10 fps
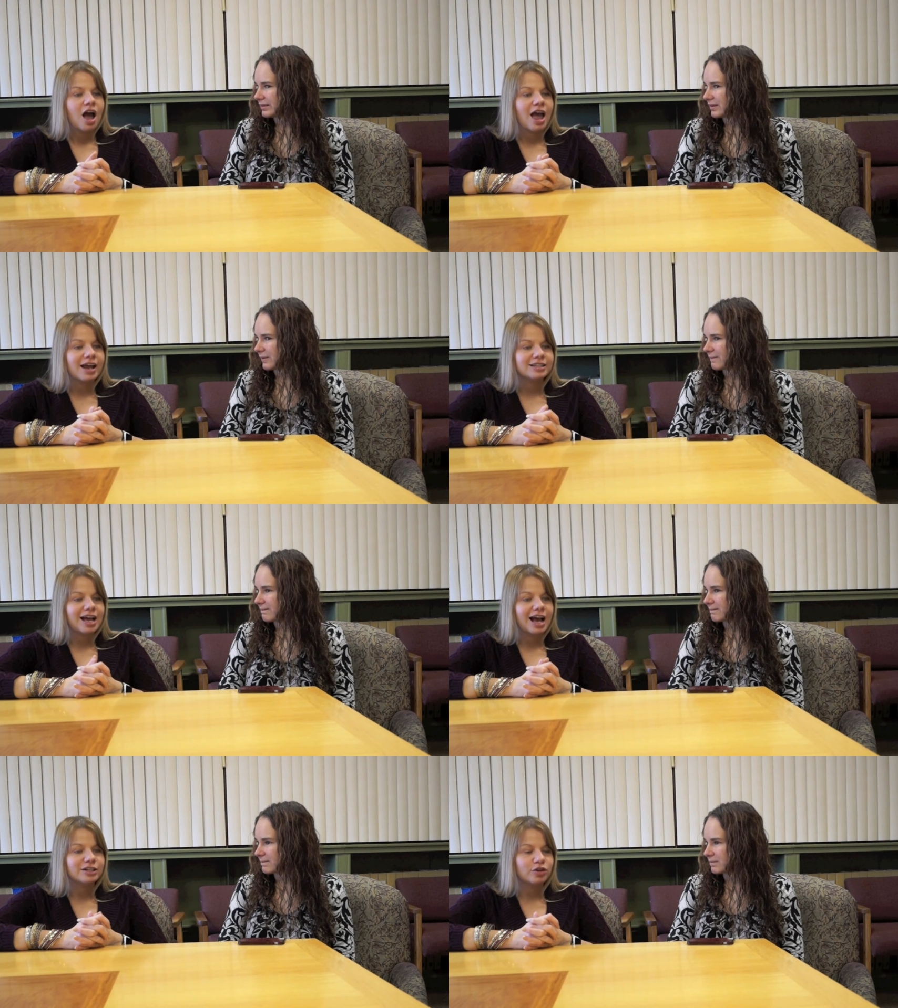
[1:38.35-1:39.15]
Speaker 1: And
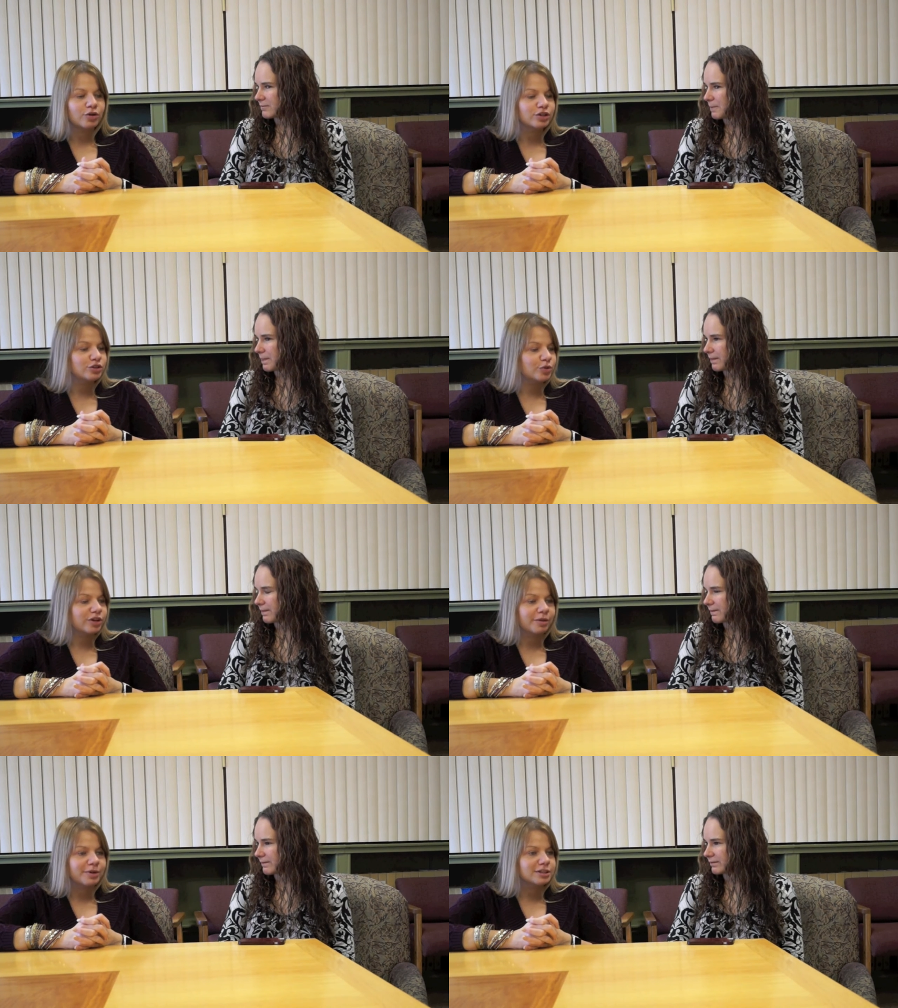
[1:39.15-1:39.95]
I don't
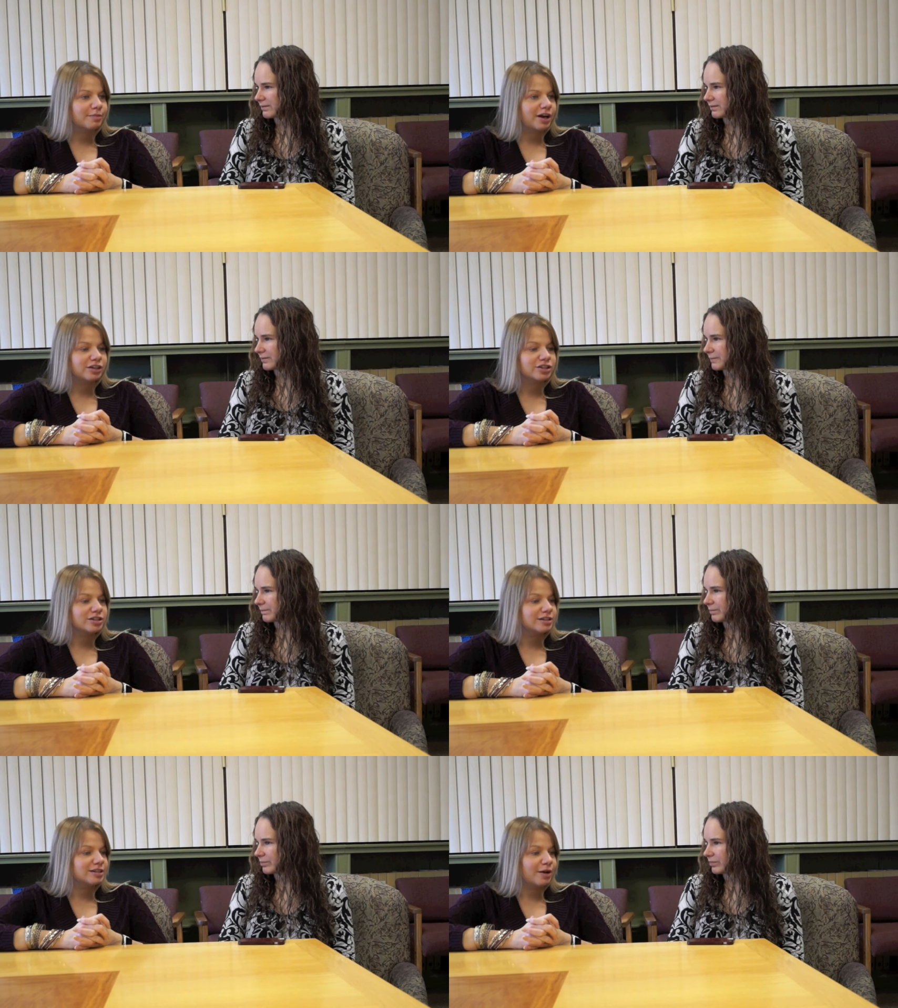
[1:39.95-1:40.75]
enjoy them as much
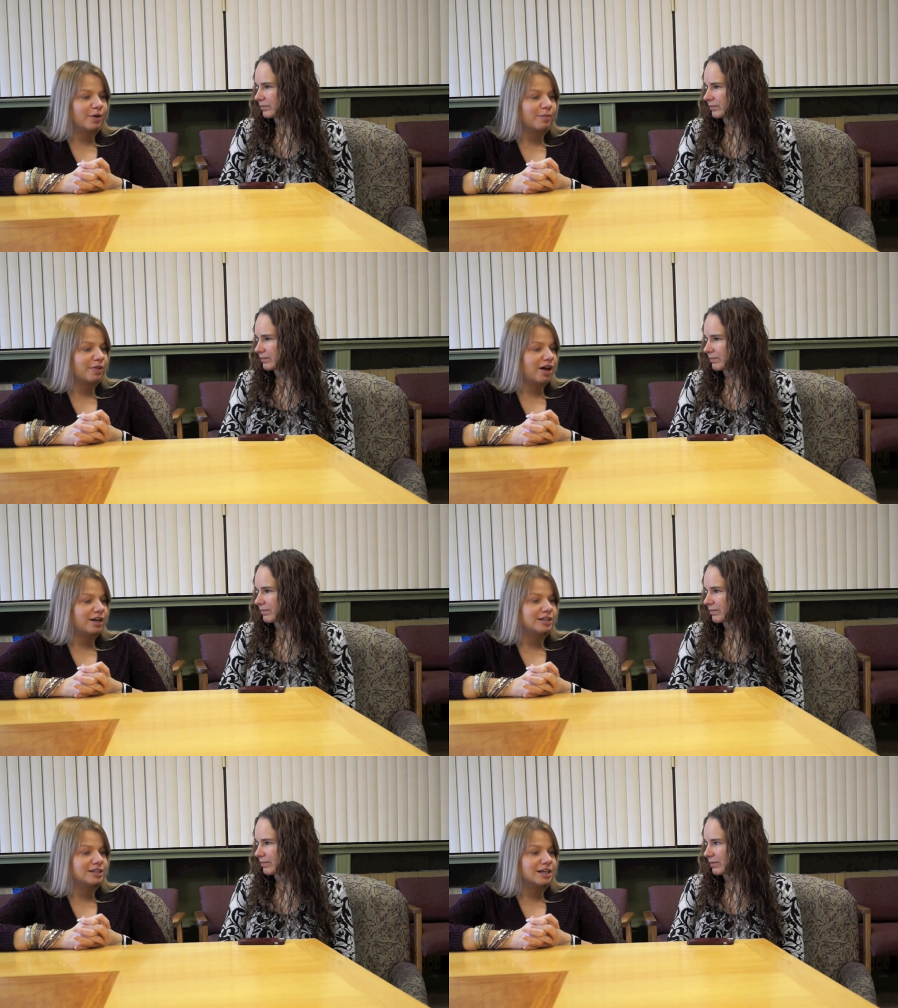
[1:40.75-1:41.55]
since I went
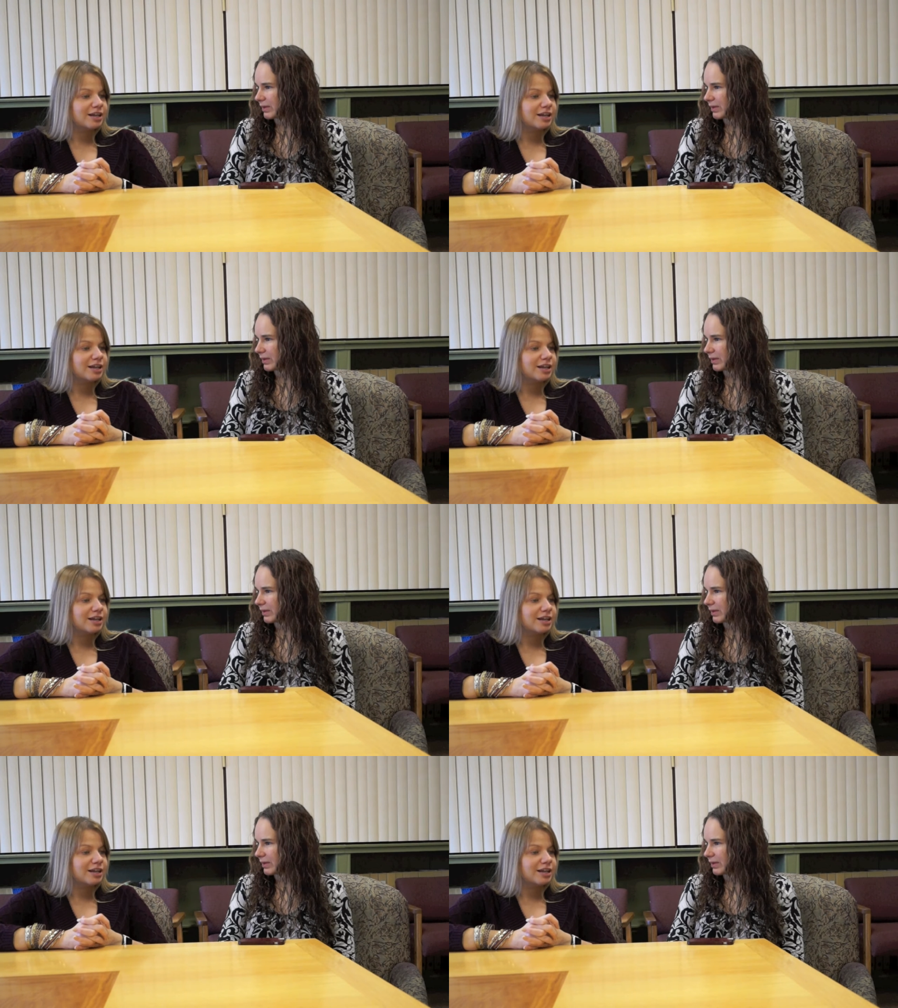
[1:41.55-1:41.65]
blind.